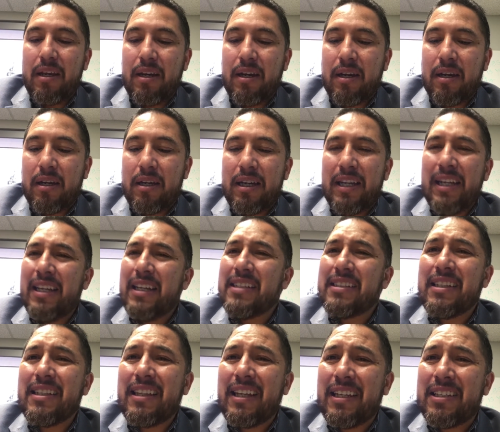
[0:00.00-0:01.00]
it
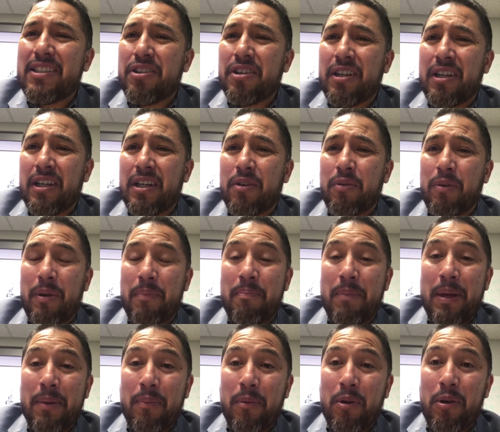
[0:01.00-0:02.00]
isn't that you're going to
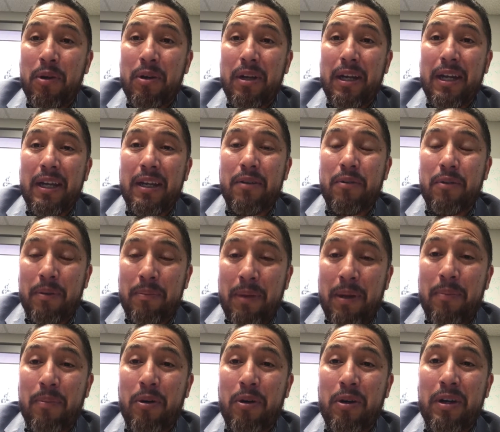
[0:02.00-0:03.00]

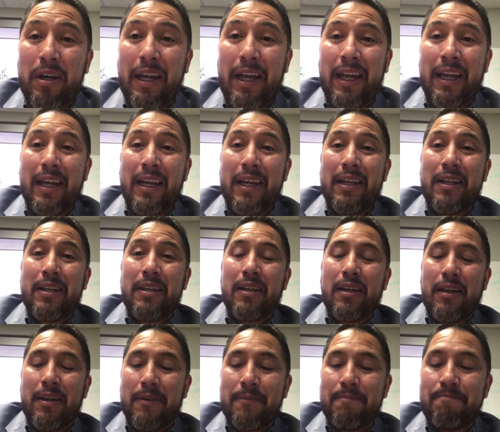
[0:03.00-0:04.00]
remember
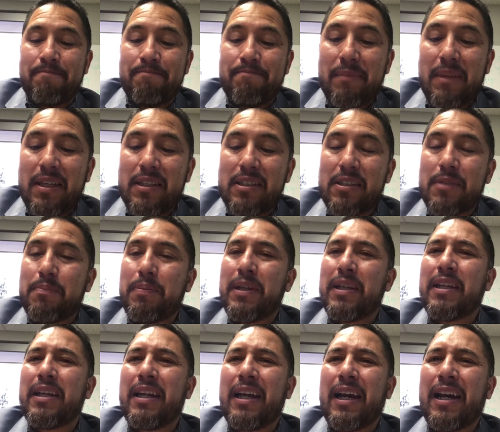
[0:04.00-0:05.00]
and
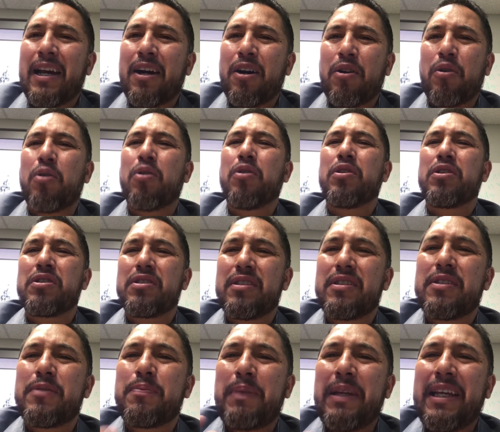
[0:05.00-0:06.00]
spit it out or
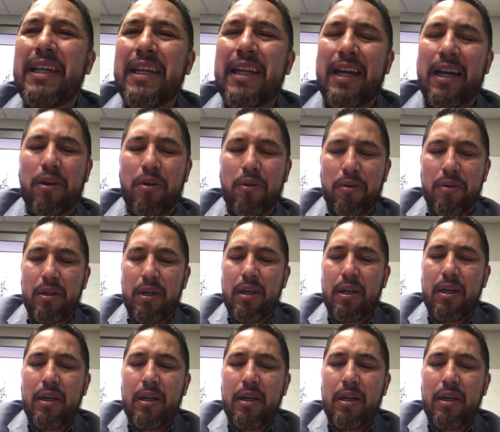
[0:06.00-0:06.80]
speak it out